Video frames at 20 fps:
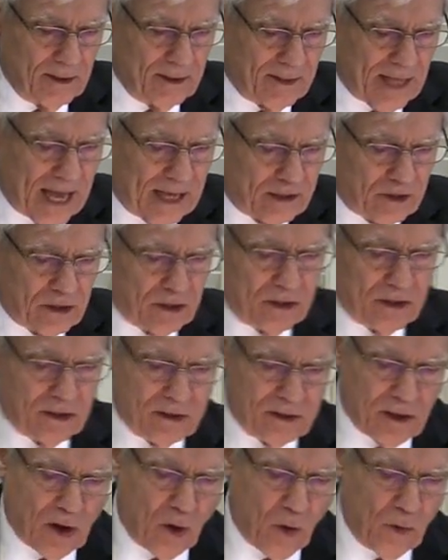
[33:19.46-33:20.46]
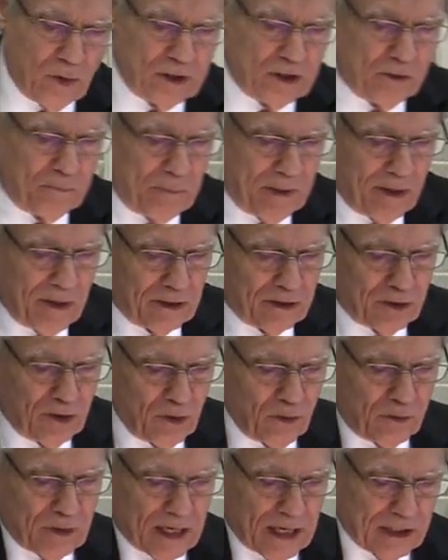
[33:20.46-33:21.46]
That's the Holy Spirit's
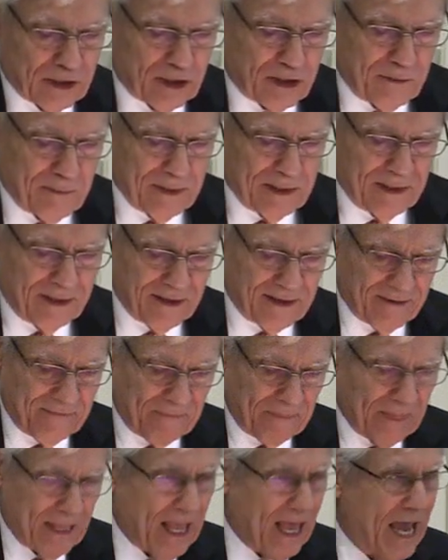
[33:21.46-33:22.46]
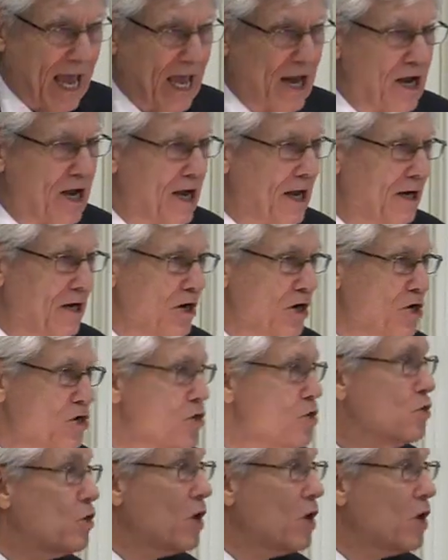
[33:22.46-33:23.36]
New Testament and New